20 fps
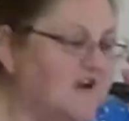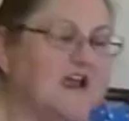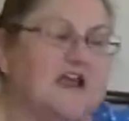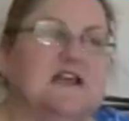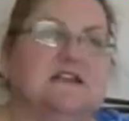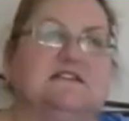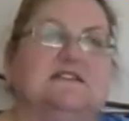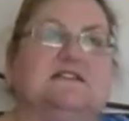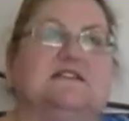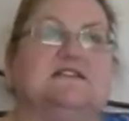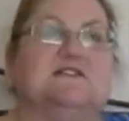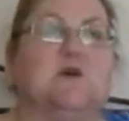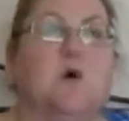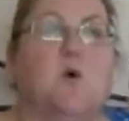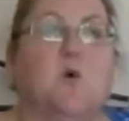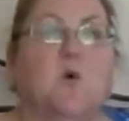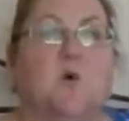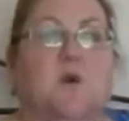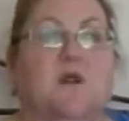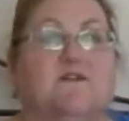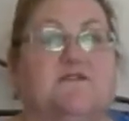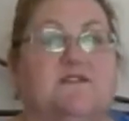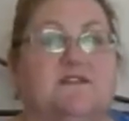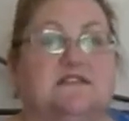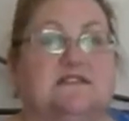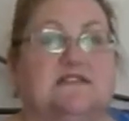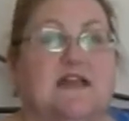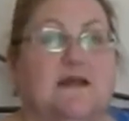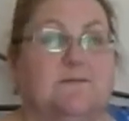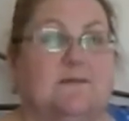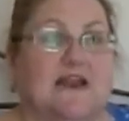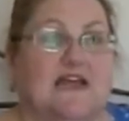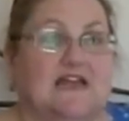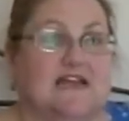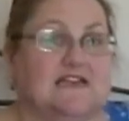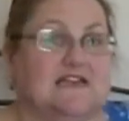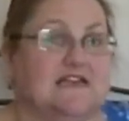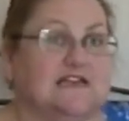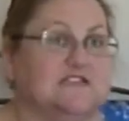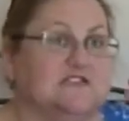rest is all off the same
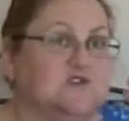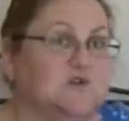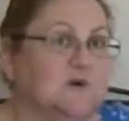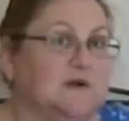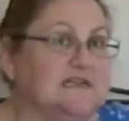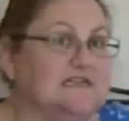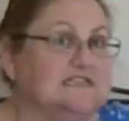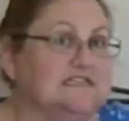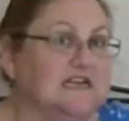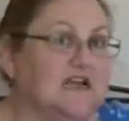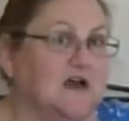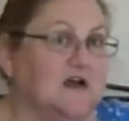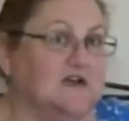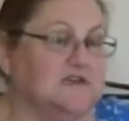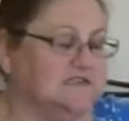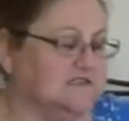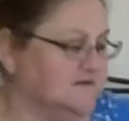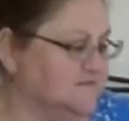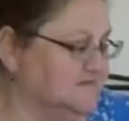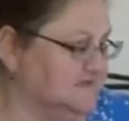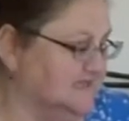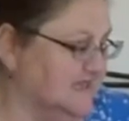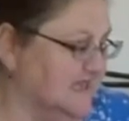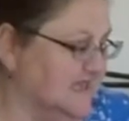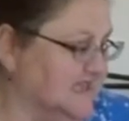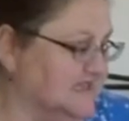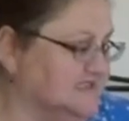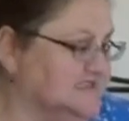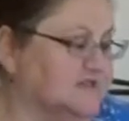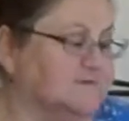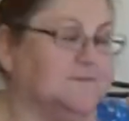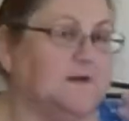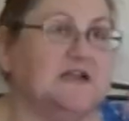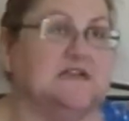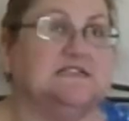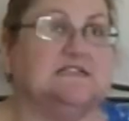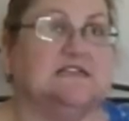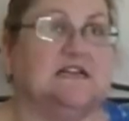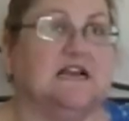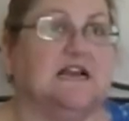lady. There's 20 items here. So
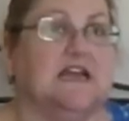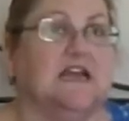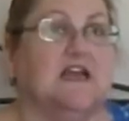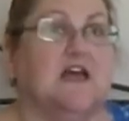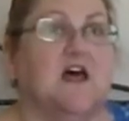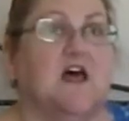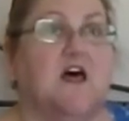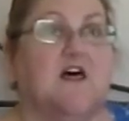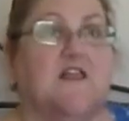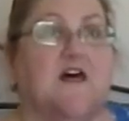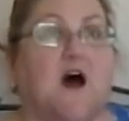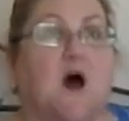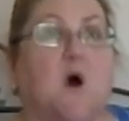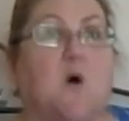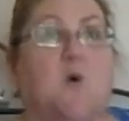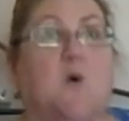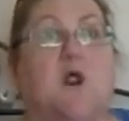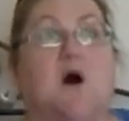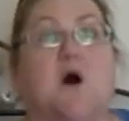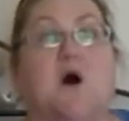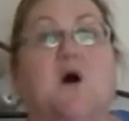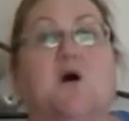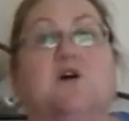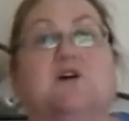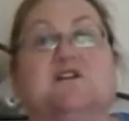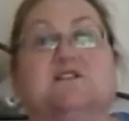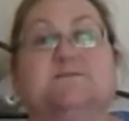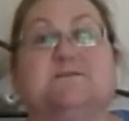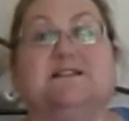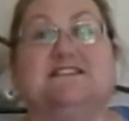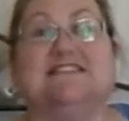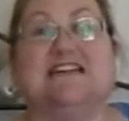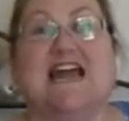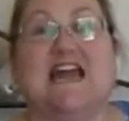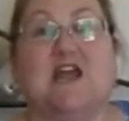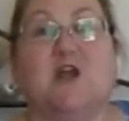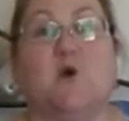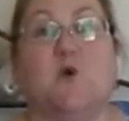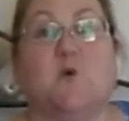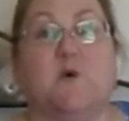basically, the whole lot cost me
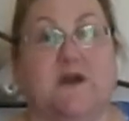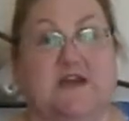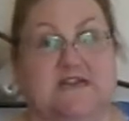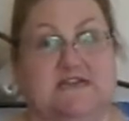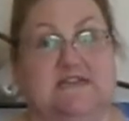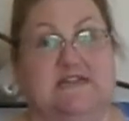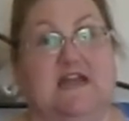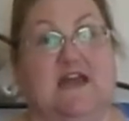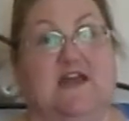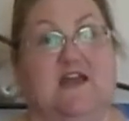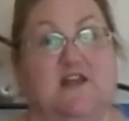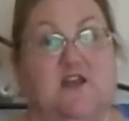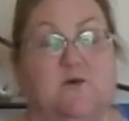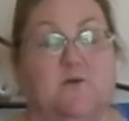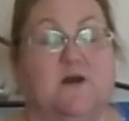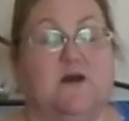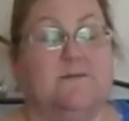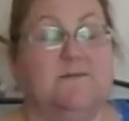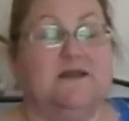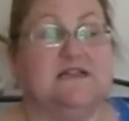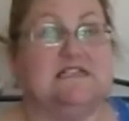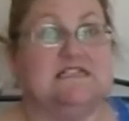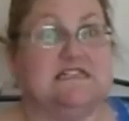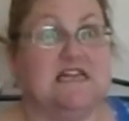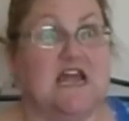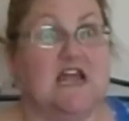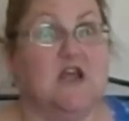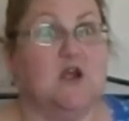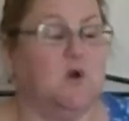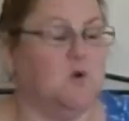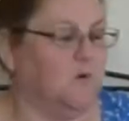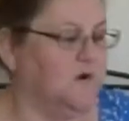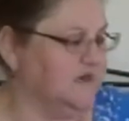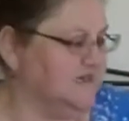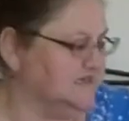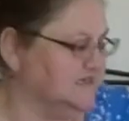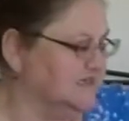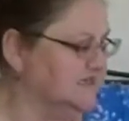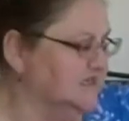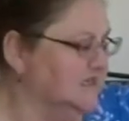£10. Yeah, you owe me
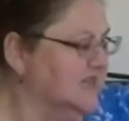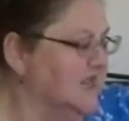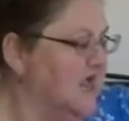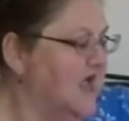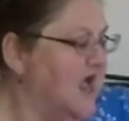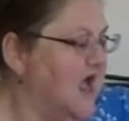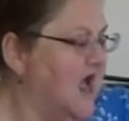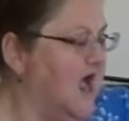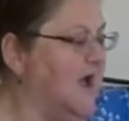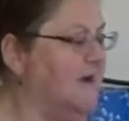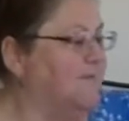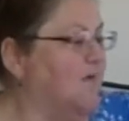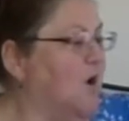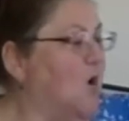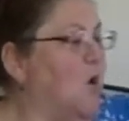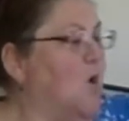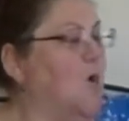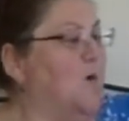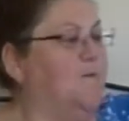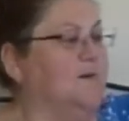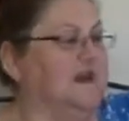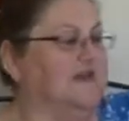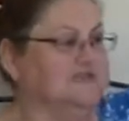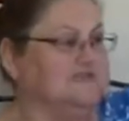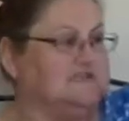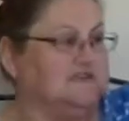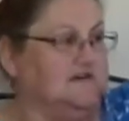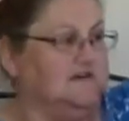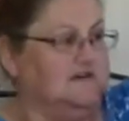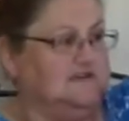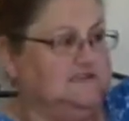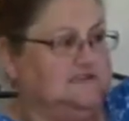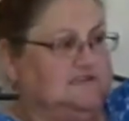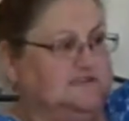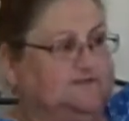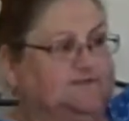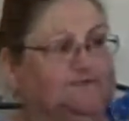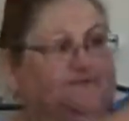£10. All plus size.